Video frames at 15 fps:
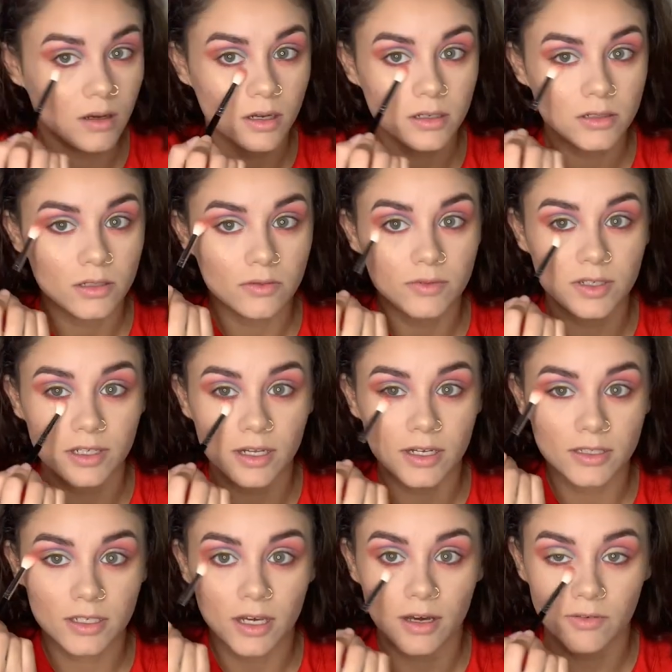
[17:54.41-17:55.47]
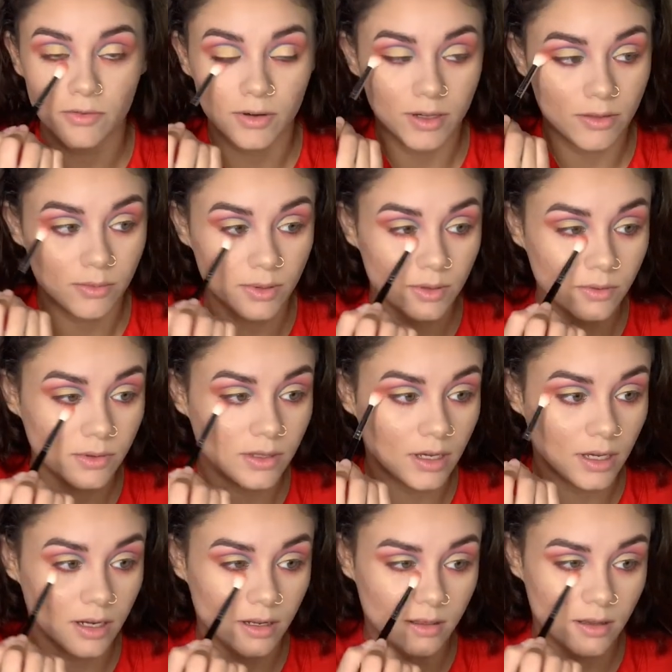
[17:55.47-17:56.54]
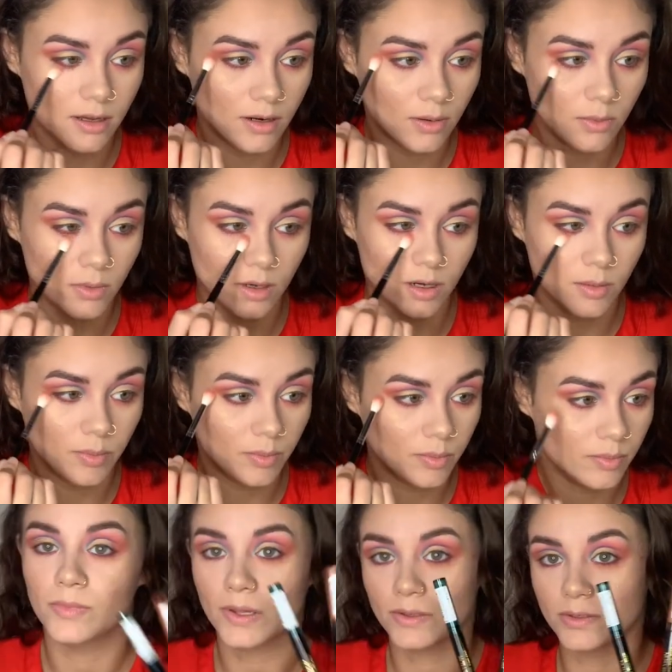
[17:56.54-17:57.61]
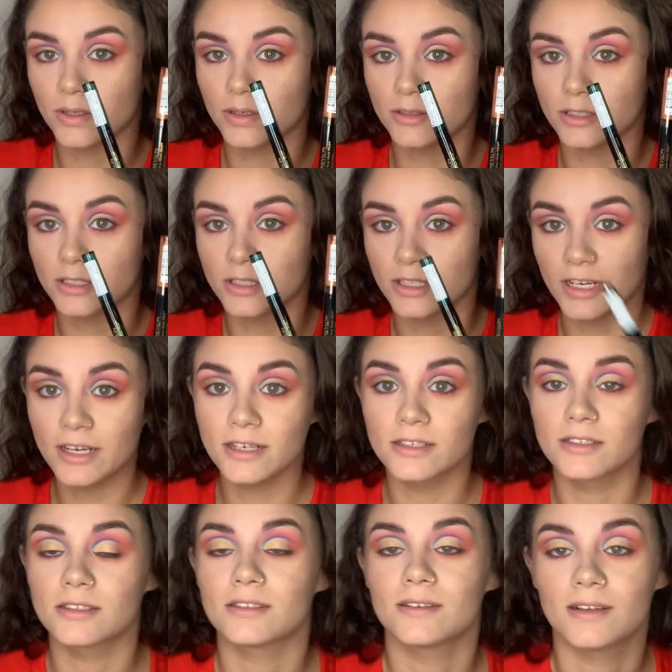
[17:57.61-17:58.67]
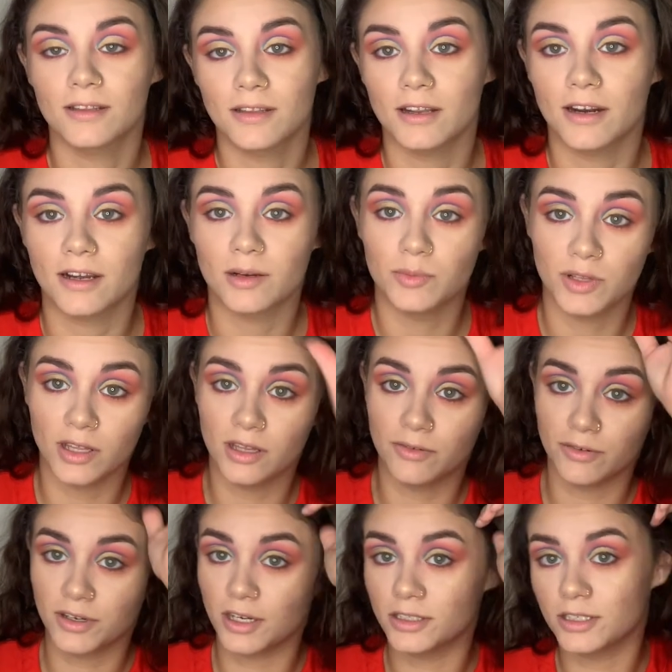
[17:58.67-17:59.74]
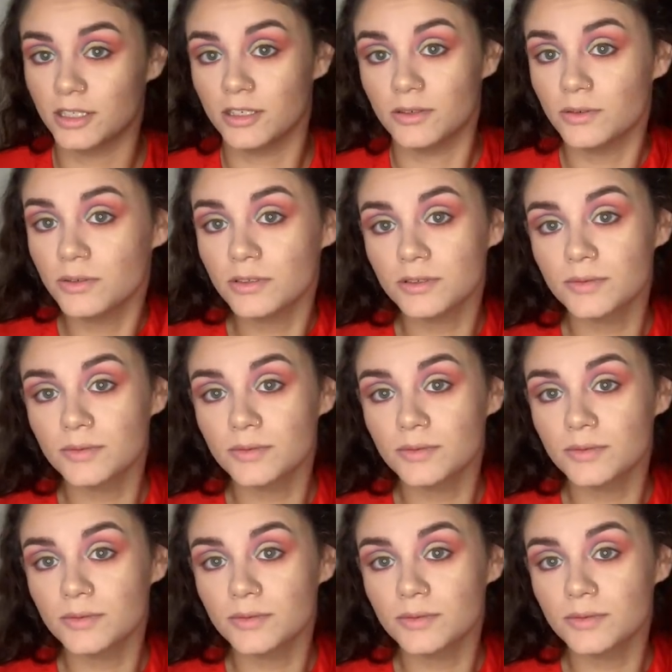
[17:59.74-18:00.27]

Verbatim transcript: I also realized halfway through that there were those little sticks that I completely forgot to use.